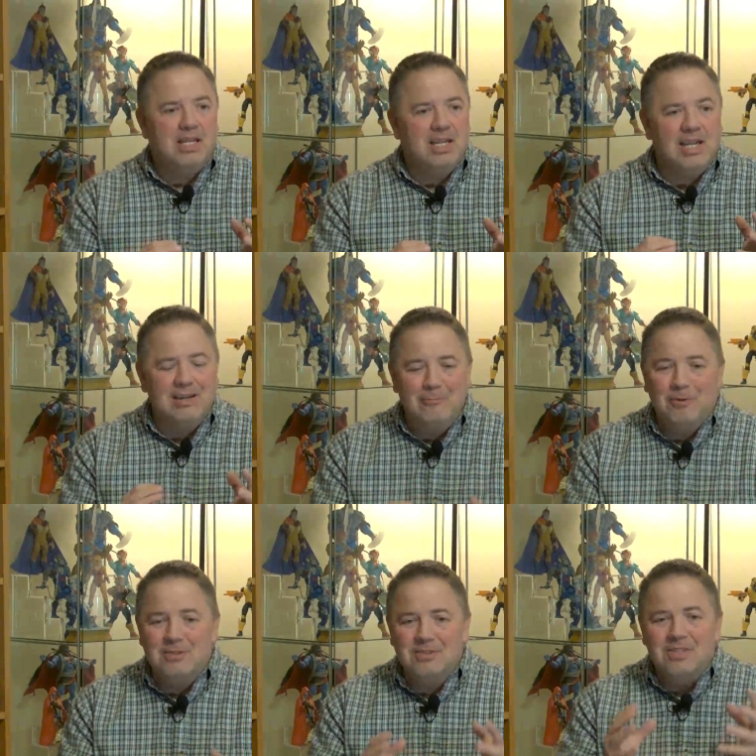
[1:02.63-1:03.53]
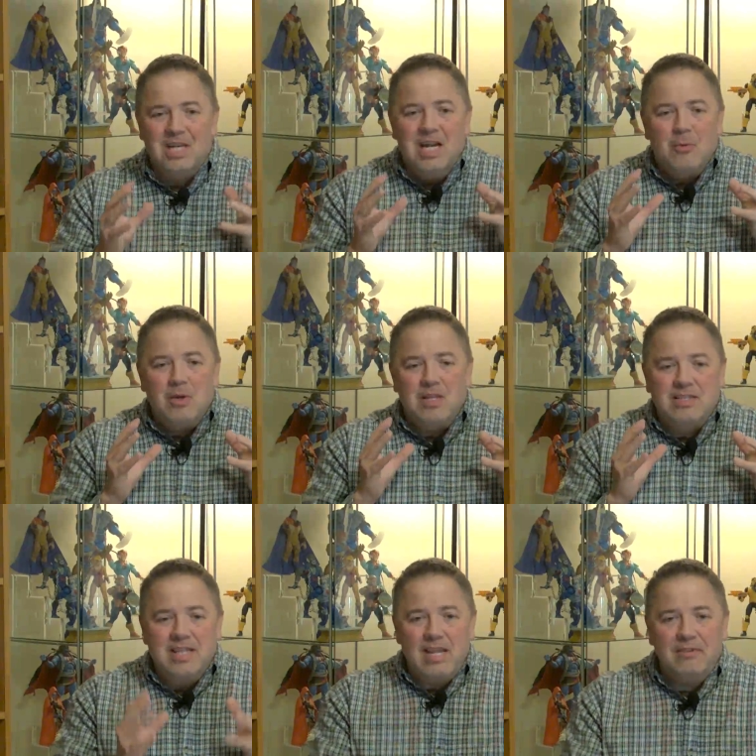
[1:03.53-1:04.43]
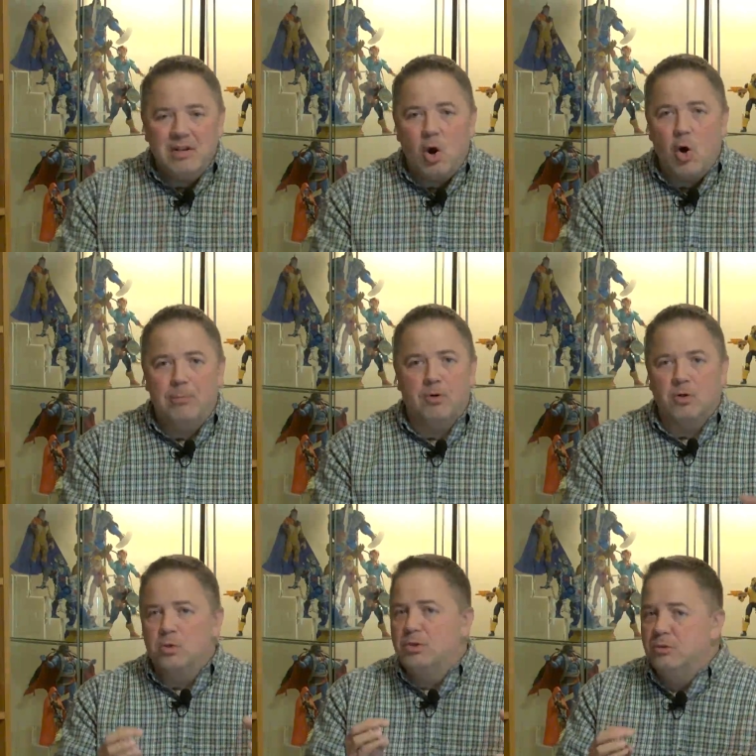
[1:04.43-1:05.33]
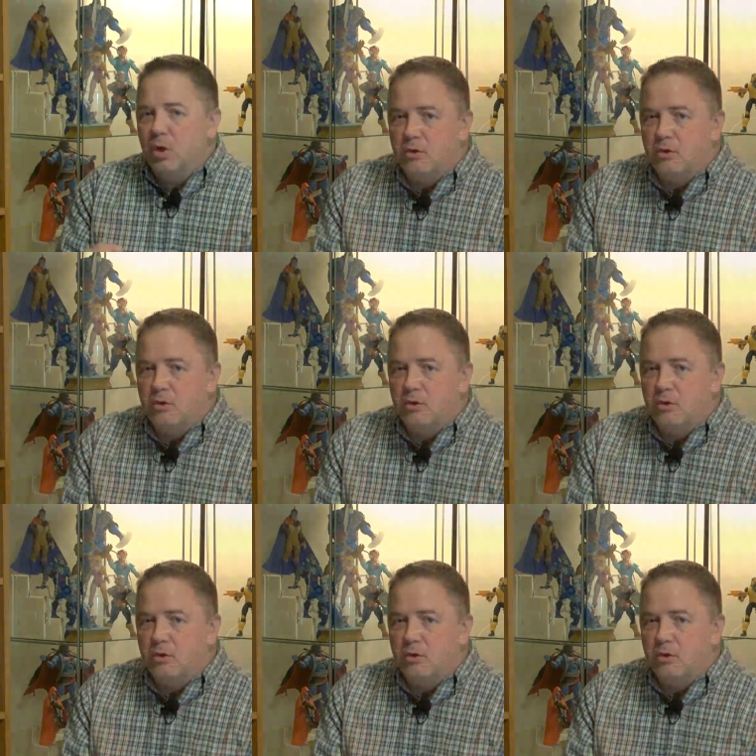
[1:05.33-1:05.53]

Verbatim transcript: it was with David Harbour, who you know